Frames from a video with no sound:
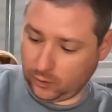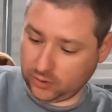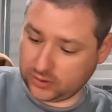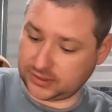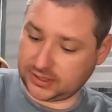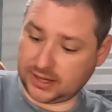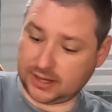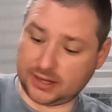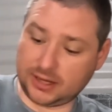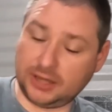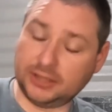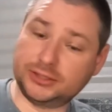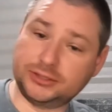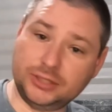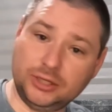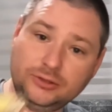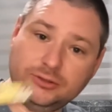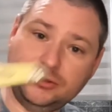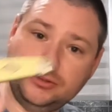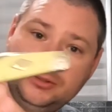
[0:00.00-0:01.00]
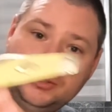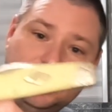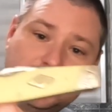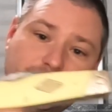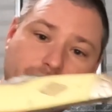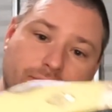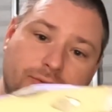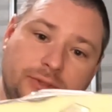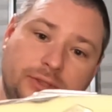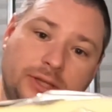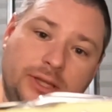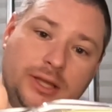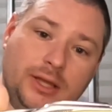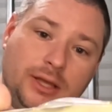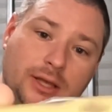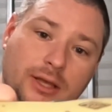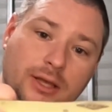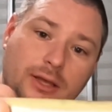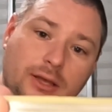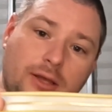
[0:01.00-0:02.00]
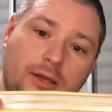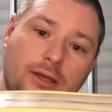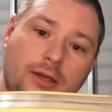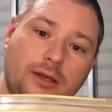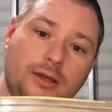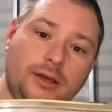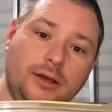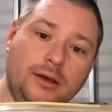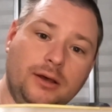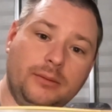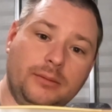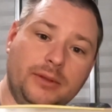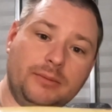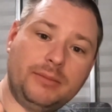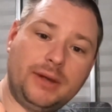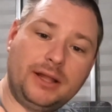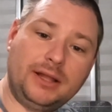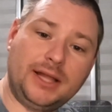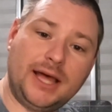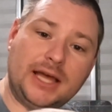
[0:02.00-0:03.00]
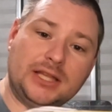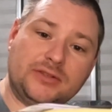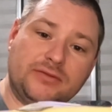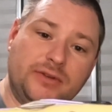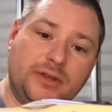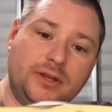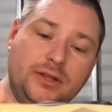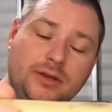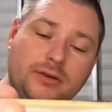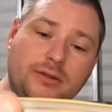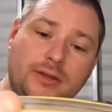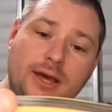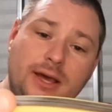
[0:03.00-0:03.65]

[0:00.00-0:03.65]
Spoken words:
course, I showed you this one in my last video.